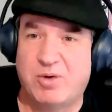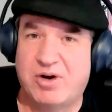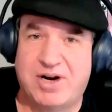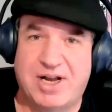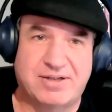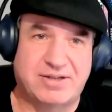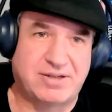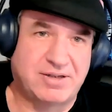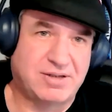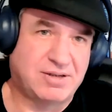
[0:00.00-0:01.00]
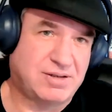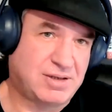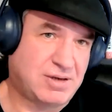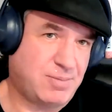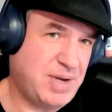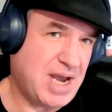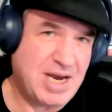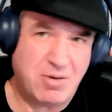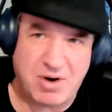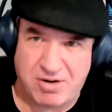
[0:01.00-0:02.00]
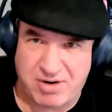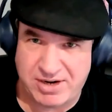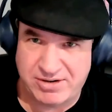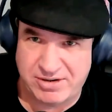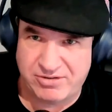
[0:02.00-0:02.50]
whether that's could be anywhere, right?